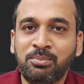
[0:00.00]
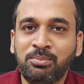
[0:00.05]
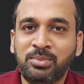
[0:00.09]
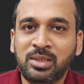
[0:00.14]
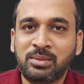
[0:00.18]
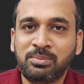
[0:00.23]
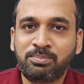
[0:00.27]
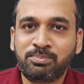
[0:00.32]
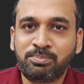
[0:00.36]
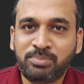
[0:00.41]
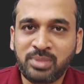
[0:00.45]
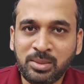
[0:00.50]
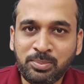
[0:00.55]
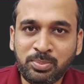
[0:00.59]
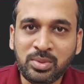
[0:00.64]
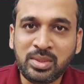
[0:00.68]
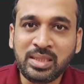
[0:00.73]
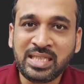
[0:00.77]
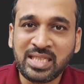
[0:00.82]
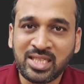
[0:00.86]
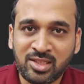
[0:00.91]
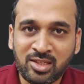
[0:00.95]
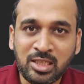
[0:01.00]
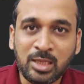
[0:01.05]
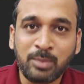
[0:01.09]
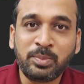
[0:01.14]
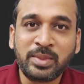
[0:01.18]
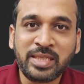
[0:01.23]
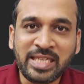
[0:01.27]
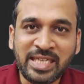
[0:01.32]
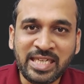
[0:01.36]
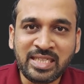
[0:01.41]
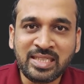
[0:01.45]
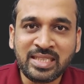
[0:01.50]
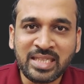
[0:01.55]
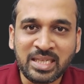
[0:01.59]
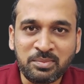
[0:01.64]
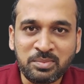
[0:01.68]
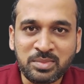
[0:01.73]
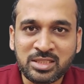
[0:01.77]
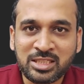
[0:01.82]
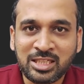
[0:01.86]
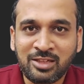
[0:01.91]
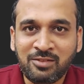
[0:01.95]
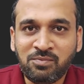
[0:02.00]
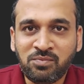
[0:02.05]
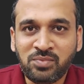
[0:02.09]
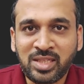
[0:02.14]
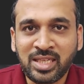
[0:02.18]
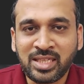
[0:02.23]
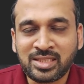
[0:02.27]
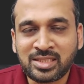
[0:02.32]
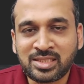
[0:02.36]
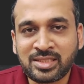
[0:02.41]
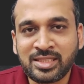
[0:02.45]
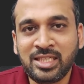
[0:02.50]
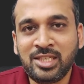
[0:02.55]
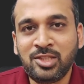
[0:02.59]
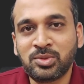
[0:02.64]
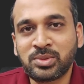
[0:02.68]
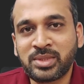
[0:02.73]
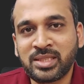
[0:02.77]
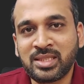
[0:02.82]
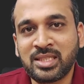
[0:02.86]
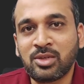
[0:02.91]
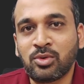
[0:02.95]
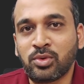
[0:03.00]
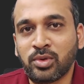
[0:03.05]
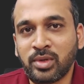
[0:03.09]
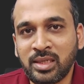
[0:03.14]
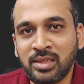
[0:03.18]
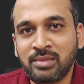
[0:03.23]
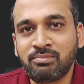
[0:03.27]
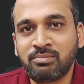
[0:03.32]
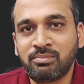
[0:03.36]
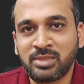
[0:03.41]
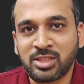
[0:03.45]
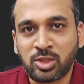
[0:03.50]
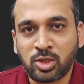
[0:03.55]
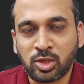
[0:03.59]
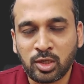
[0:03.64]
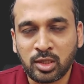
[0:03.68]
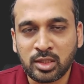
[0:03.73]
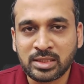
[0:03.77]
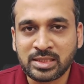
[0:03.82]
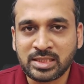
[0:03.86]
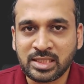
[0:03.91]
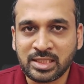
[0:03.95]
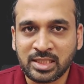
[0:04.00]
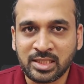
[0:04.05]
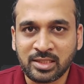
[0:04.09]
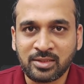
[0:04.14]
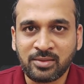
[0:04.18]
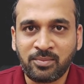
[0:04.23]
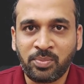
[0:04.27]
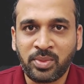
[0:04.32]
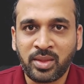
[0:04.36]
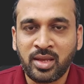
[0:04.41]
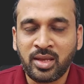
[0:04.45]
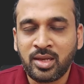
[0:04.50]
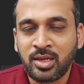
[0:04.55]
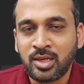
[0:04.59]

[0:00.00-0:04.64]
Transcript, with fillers: but people, they are not upgrading themselves, they are still using the old methodology here.